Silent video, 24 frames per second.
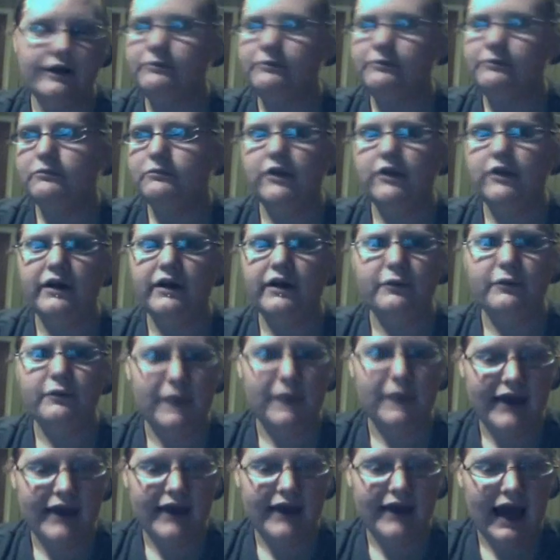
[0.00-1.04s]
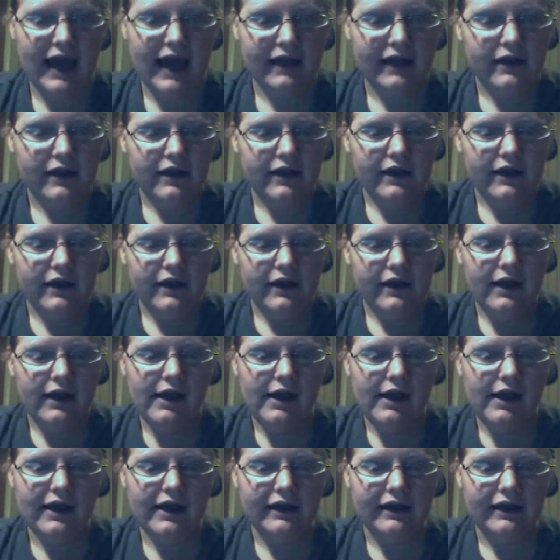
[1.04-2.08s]
sorry, that was my cat.
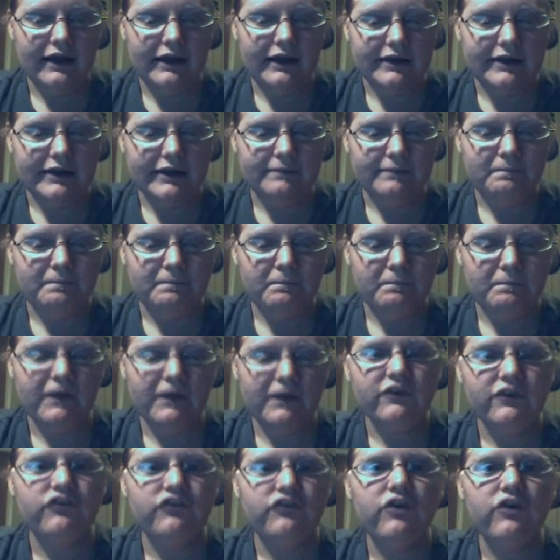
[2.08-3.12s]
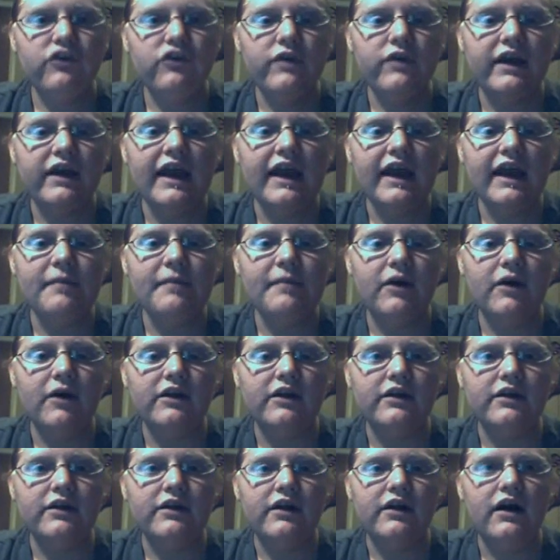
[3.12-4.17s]
And, there's a show that came on,
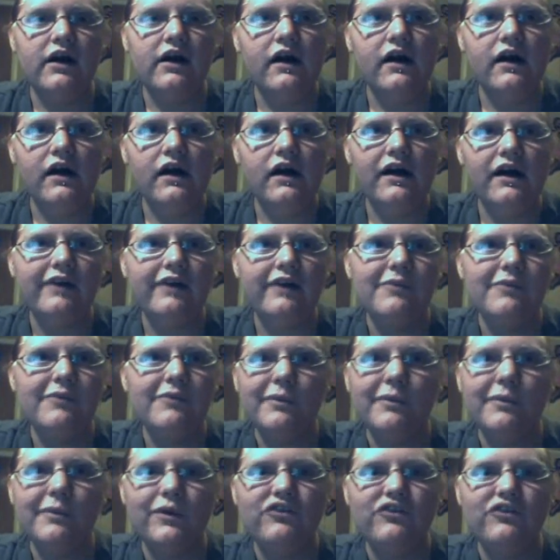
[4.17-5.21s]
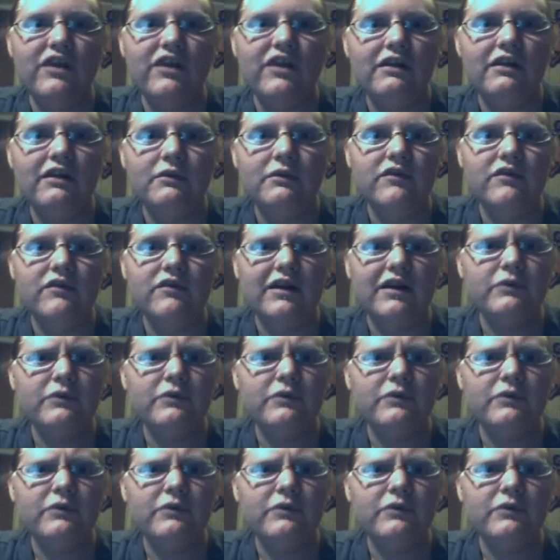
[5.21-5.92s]
I don't remember what channel it was on.